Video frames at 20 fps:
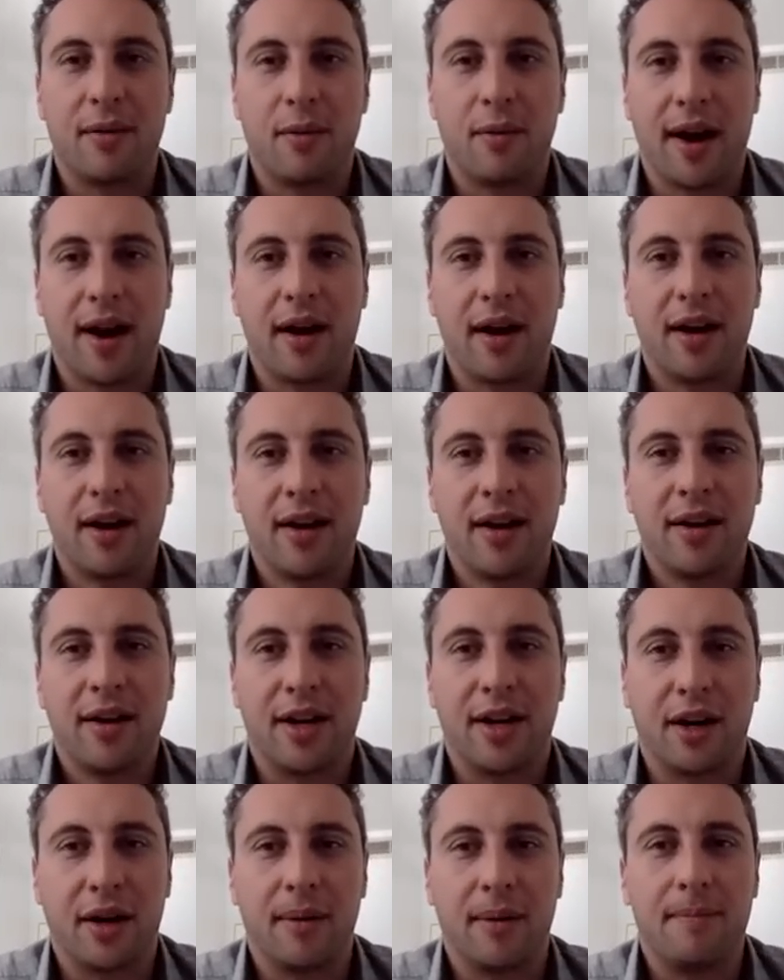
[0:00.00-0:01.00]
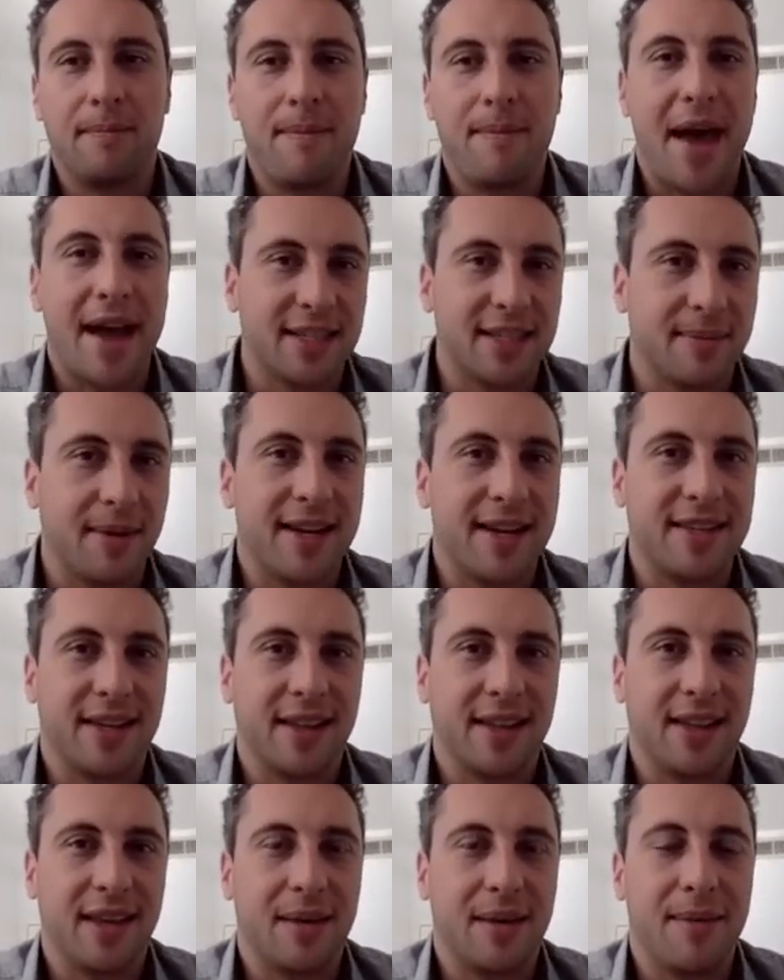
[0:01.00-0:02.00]
where you're
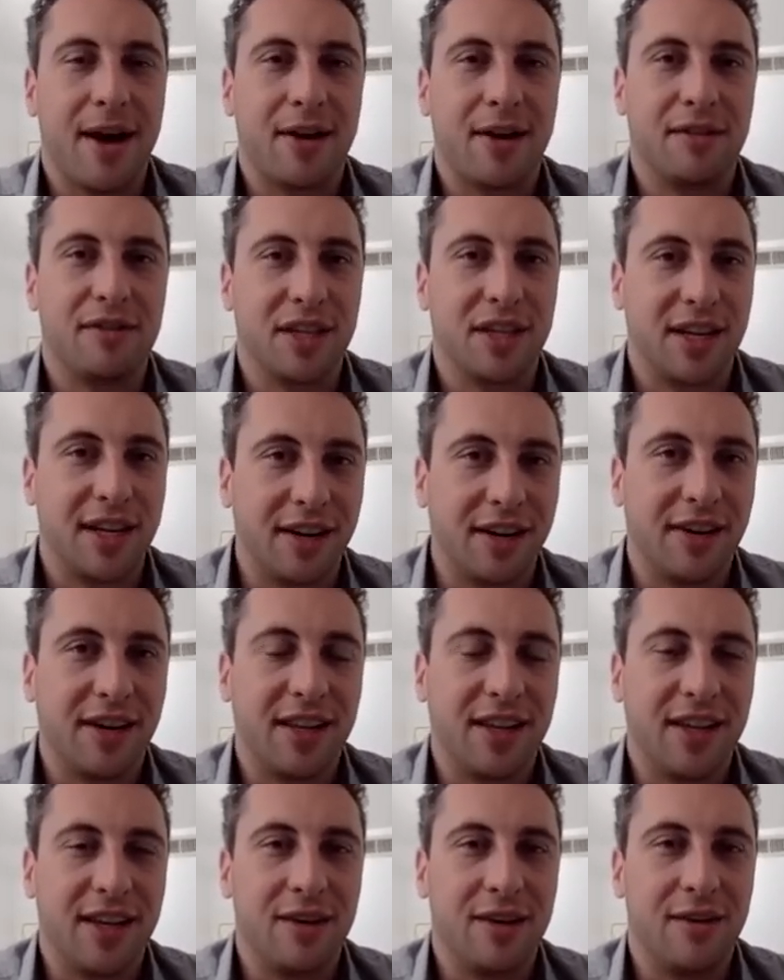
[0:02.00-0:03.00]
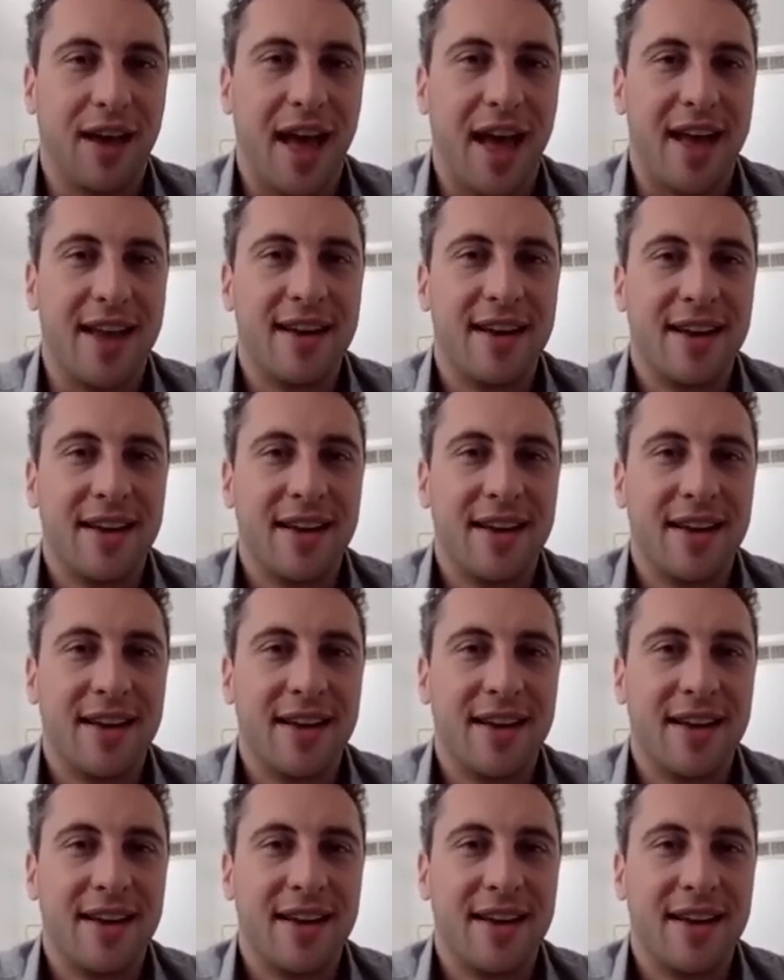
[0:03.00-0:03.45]
maximizing the amount of security that you get